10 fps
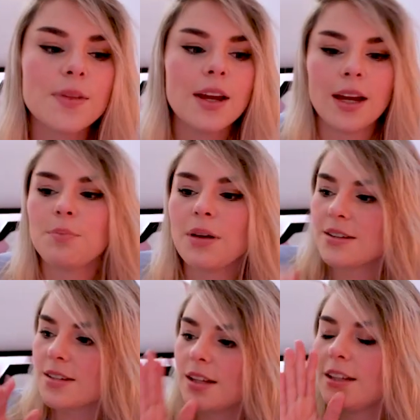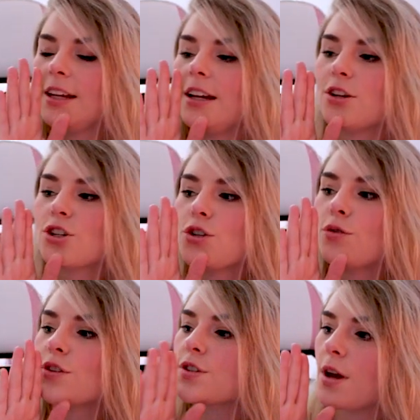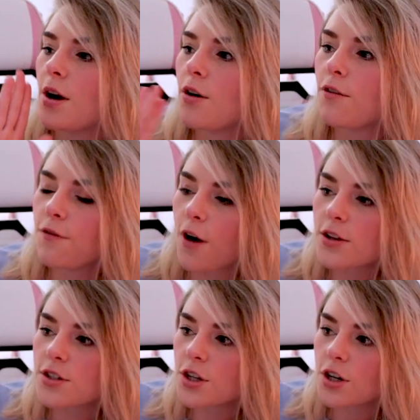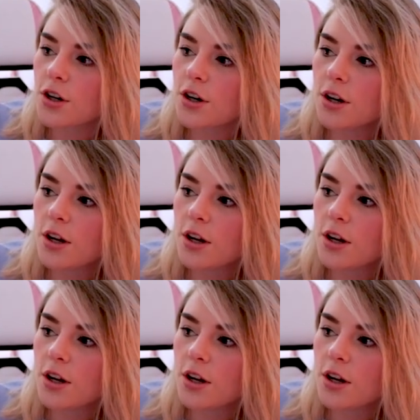It basically shoots faster,